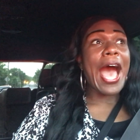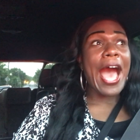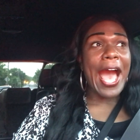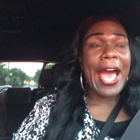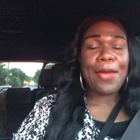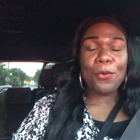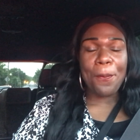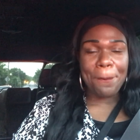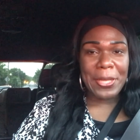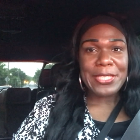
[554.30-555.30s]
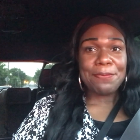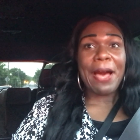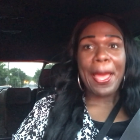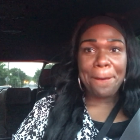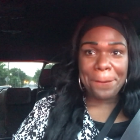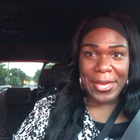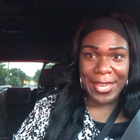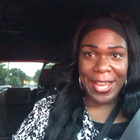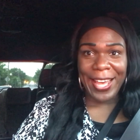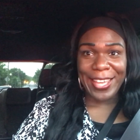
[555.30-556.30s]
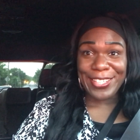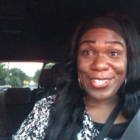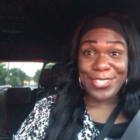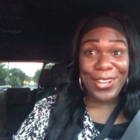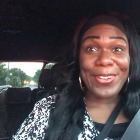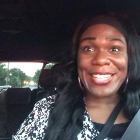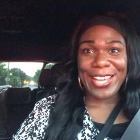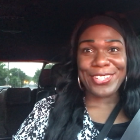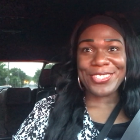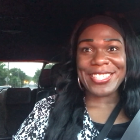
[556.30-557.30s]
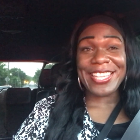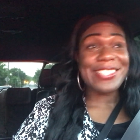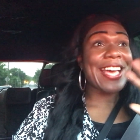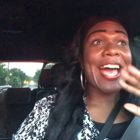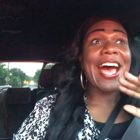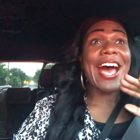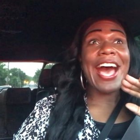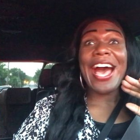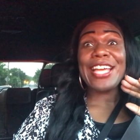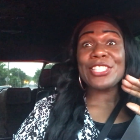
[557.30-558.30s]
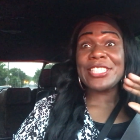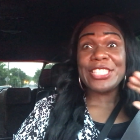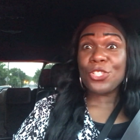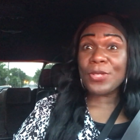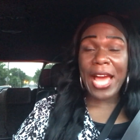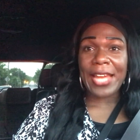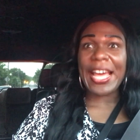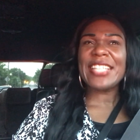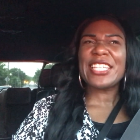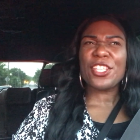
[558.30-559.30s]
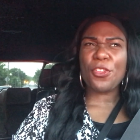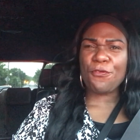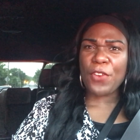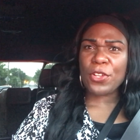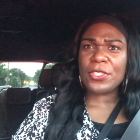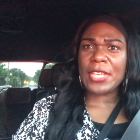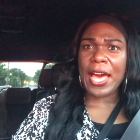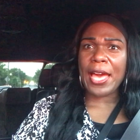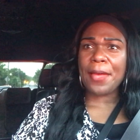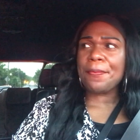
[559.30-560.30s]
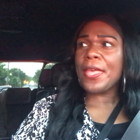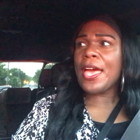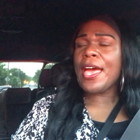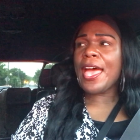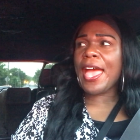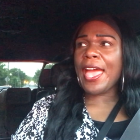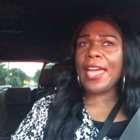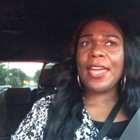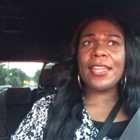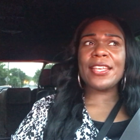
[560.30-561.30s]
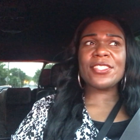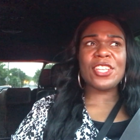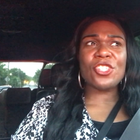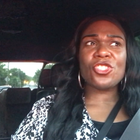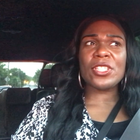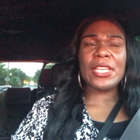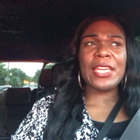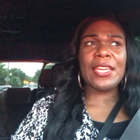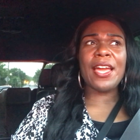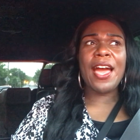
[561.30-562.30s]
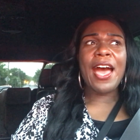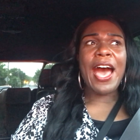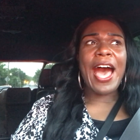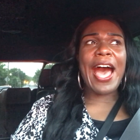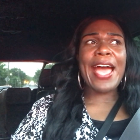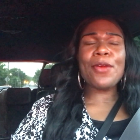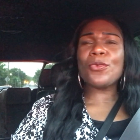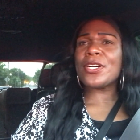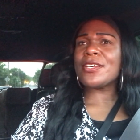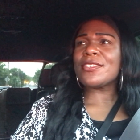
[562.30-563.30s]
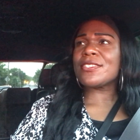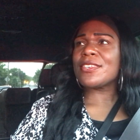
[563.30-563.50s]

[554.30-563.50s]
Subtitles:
I will bust my behind going down those stairs. I do not. I did it the first time, and essentially I was